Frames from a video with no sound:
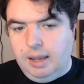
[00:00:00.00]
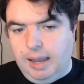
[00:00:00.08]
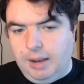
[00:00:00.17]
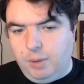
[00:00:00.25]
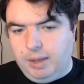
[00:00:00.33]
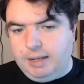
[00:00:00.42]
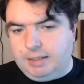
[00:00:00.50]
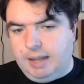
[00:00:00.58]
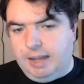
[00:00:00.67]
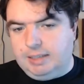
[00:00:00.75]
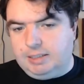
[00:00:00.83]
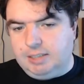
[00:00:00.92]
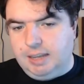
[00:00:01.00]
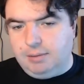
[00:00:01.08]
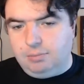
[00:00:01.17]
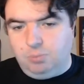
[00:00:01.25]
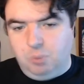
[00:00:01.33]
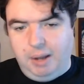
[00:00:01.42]
and recognize that
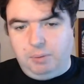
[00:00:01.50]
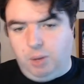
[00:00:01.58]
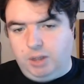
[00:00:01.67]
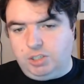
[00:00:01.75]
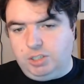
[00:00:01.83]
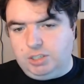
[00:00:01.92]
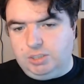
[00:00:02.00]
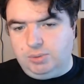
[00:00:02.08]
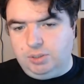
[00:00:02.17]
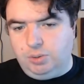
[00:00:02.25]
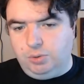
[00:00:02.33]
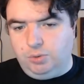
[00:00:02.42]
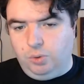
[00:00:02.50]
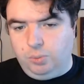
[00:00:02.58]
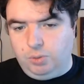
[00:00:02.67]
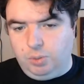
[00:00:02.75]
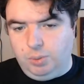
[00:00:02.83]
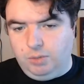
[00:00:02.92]
whitewashing is something
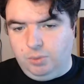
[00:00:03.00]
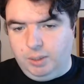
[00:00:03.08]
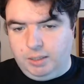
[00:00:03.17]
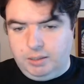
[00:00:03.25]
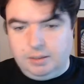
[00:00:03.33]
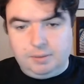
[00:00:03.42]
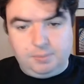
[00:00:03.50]
to be avoided.